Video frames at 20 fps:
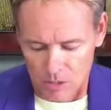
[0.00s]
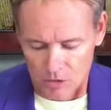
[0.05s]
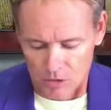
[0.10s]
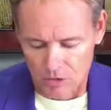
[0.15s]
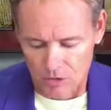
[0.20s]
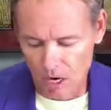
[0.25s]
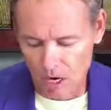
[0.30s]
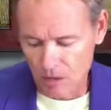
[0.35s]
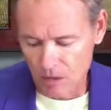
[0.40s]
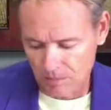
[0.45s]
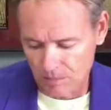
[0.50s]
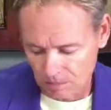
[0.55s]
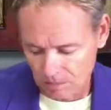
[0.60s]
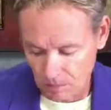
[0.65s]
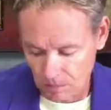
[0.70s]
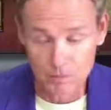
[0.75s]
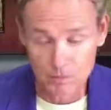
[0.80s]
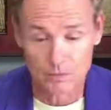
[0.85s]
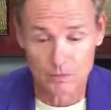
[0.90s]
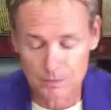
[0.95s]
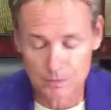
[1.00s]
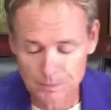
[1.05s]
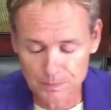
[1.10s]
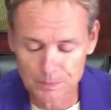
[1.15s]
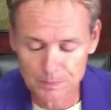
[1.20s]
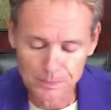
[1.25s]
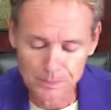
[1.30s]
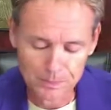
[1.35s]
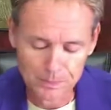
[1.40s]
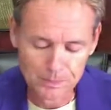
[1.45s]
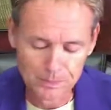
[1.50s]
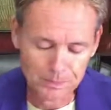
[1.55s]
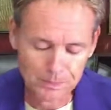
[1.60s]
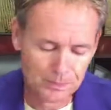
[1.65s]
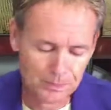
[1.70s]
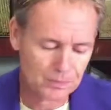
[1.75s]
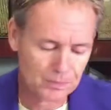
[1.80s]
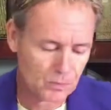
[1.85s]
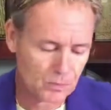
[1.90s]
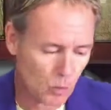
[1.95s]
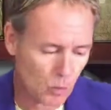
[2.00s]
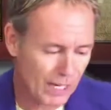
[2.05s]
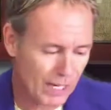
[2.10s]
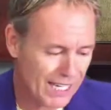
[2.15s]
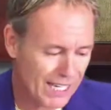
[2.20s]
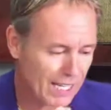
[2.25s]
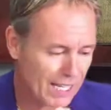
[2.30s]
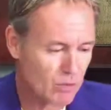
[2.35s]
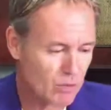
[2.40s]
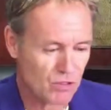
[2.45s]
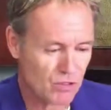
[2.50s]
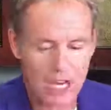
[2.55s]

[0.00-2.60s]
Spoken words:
So we